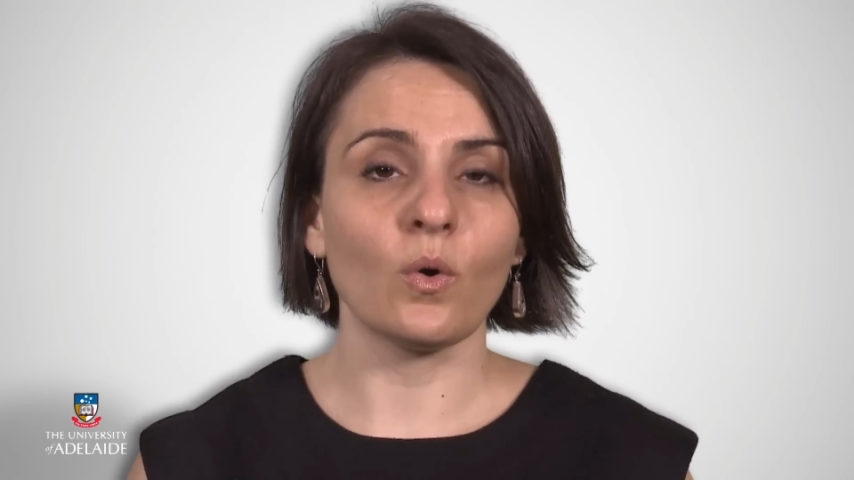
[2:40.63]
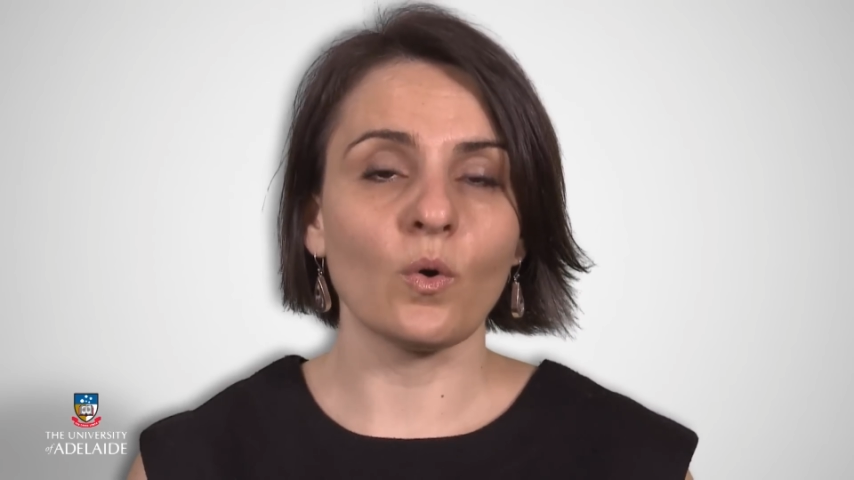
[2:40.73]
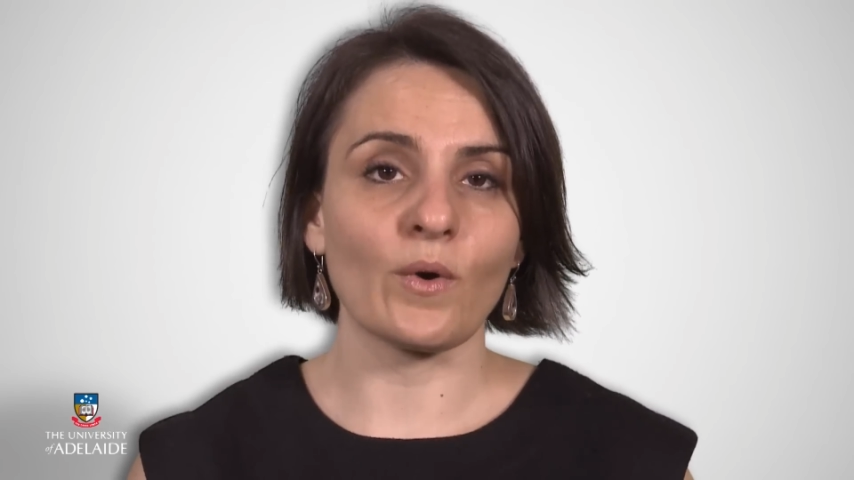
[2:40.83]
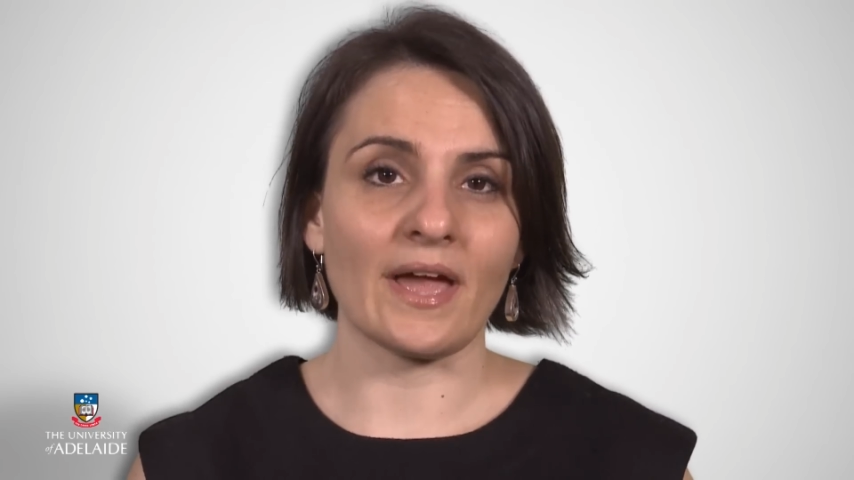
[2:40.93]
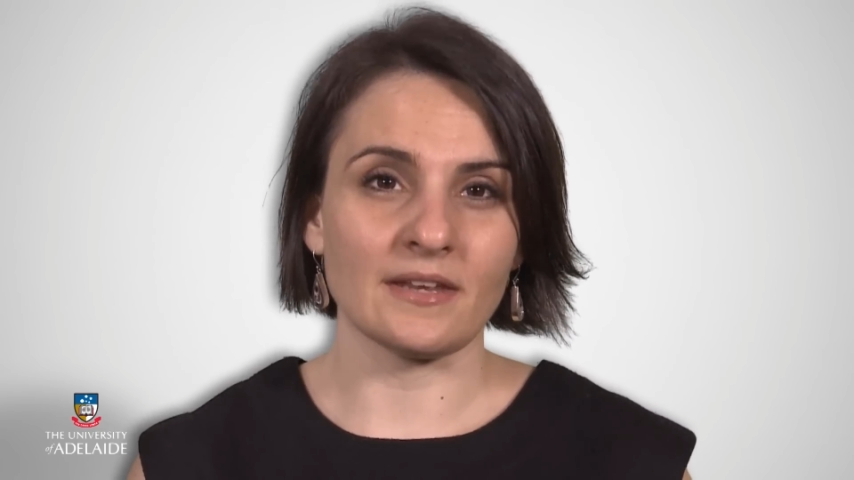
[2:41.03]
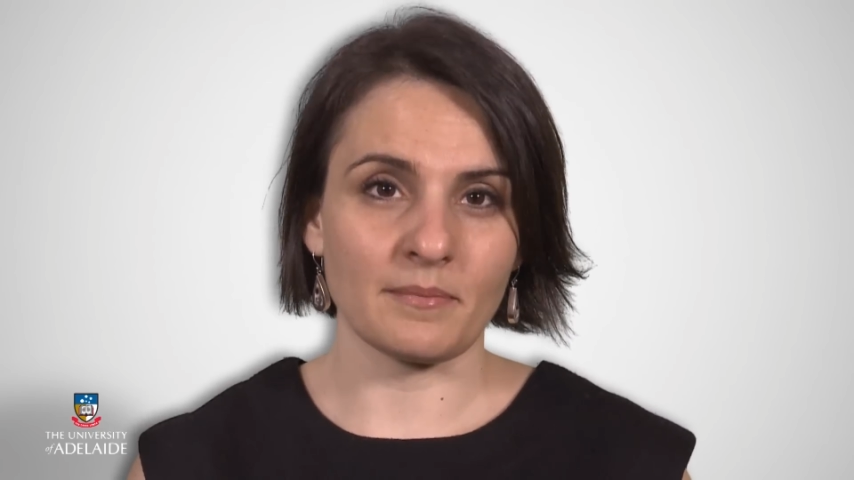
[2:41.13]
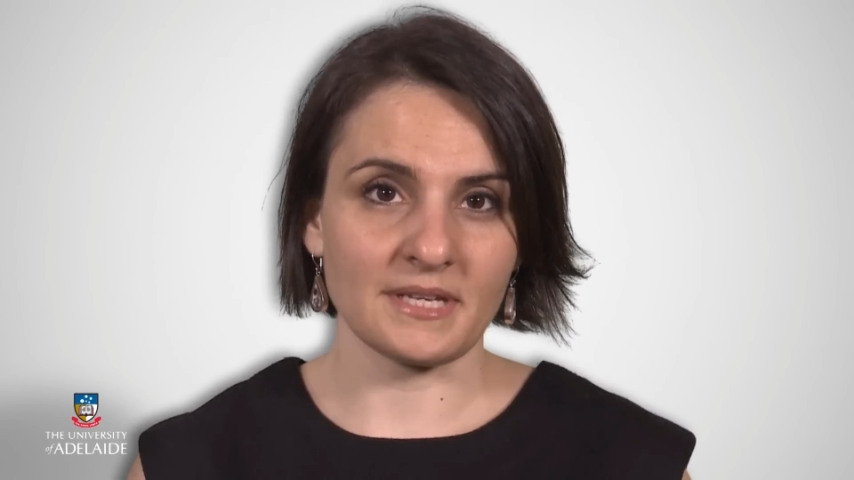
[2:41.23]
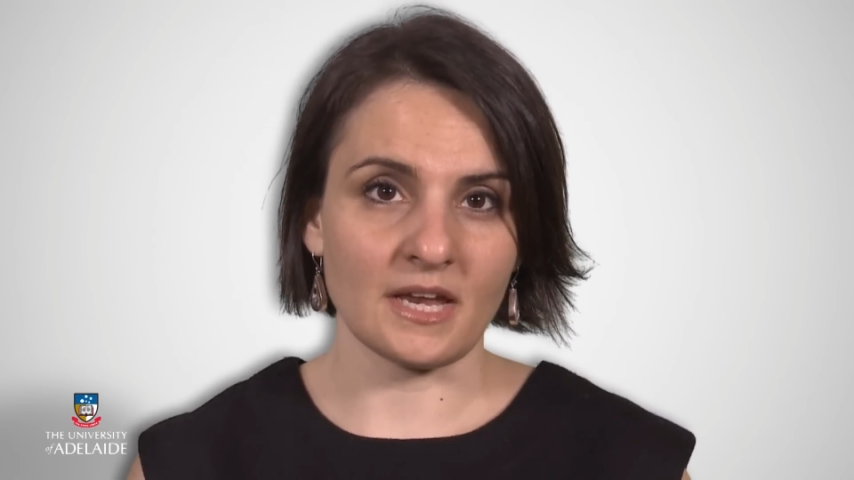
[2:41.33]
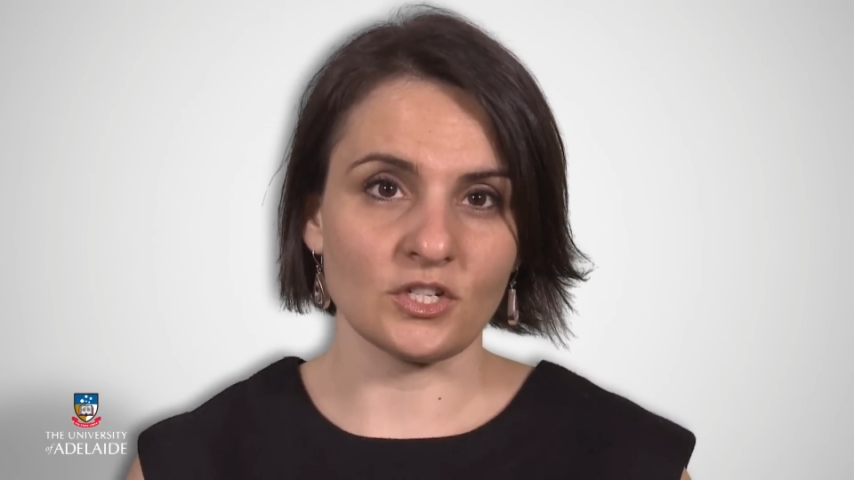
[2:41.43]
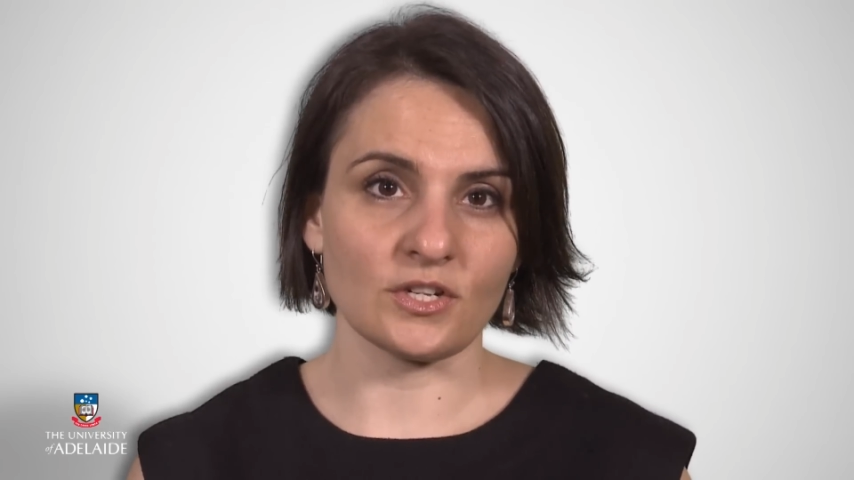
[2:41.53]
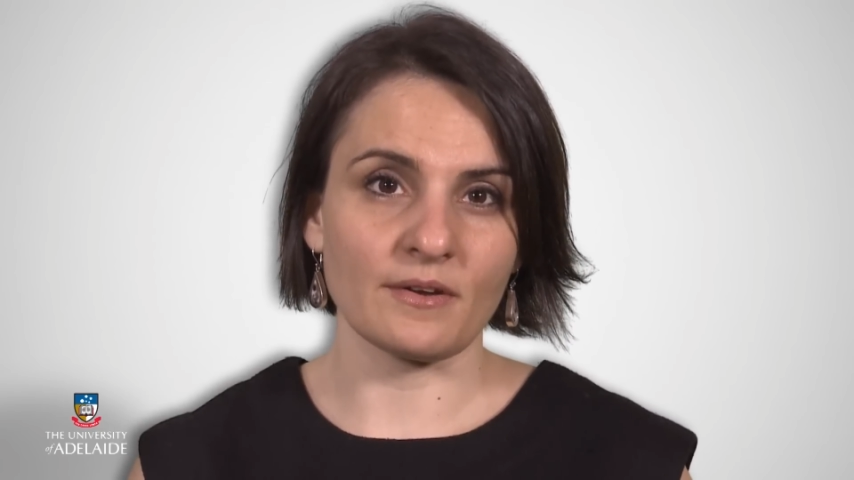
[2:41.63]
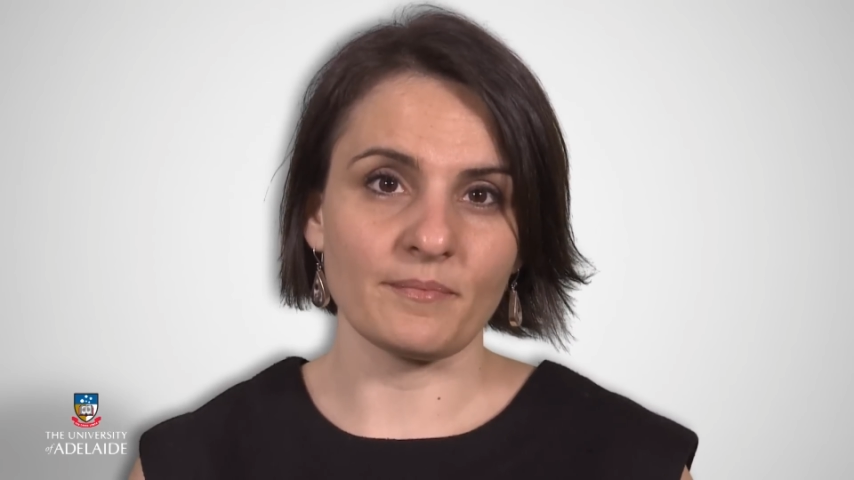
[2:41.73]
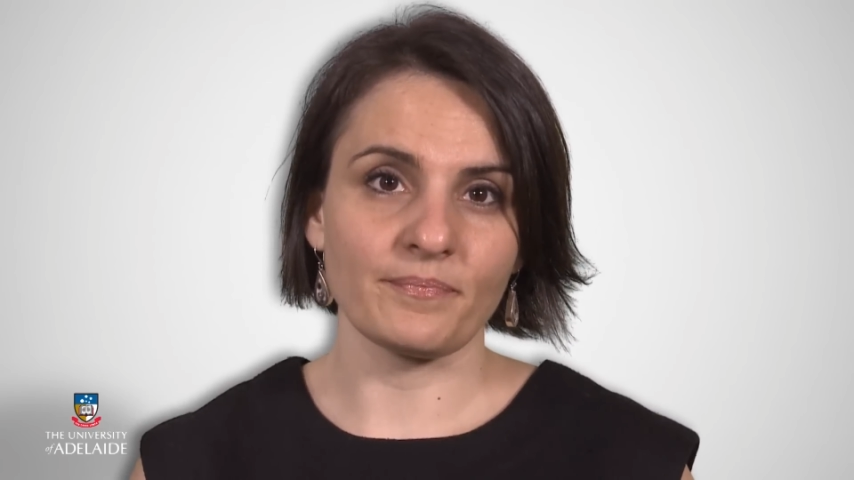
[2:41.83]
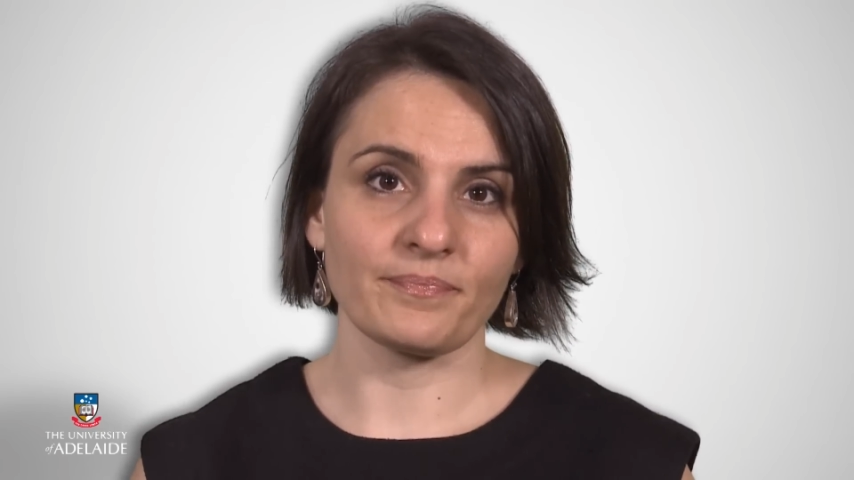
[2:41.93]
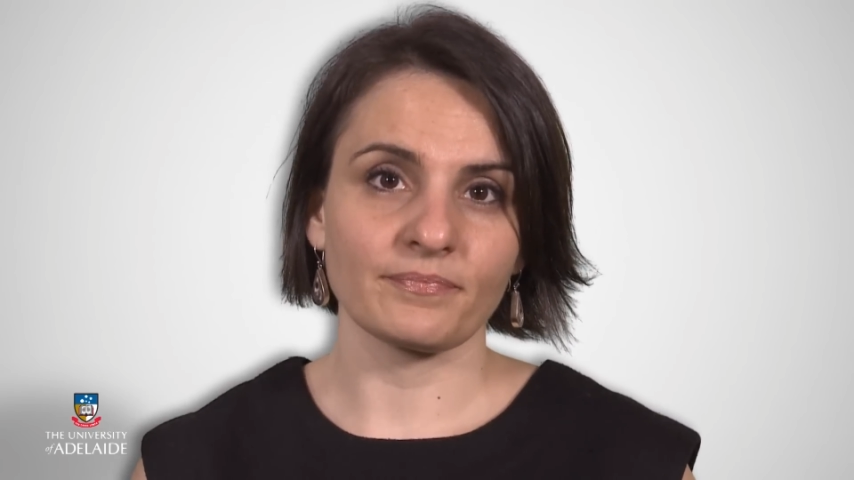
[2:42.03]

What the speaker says: or adaptation.